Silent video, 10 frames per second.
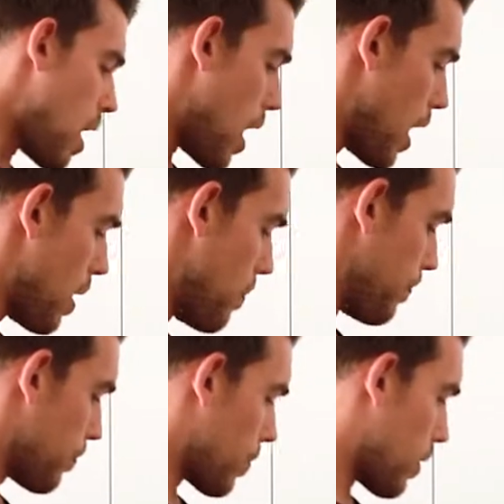
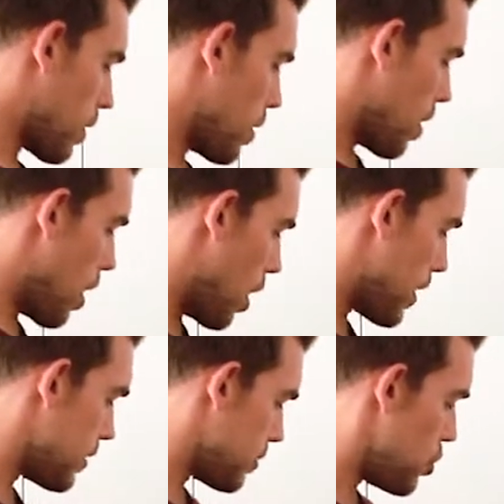
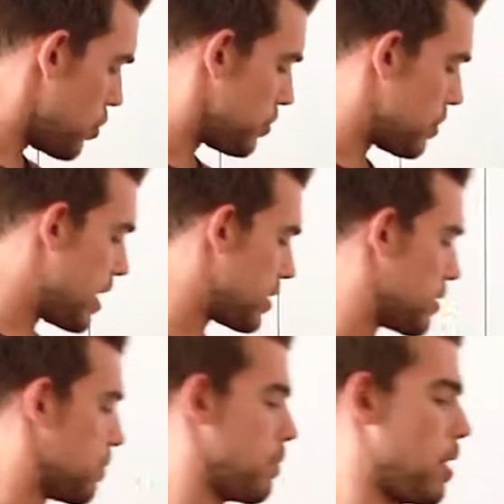I use
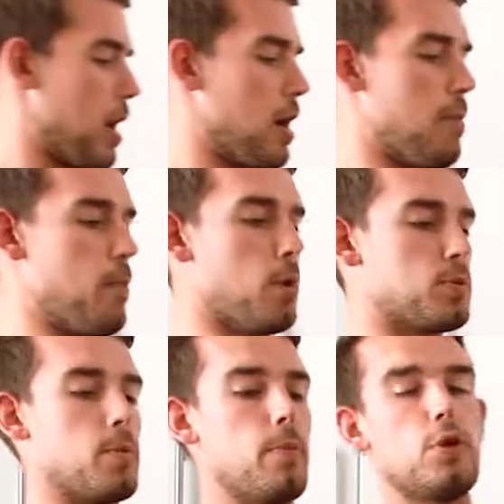this
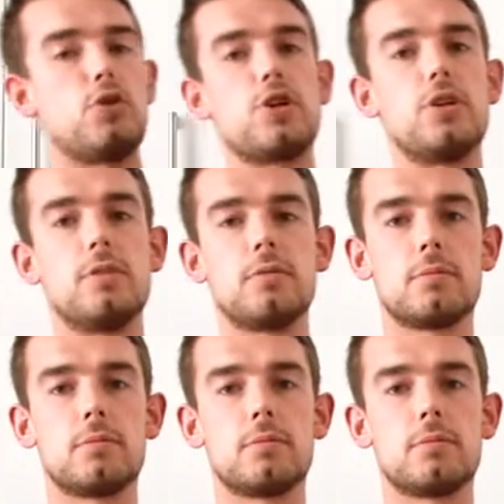Optimum Nutrition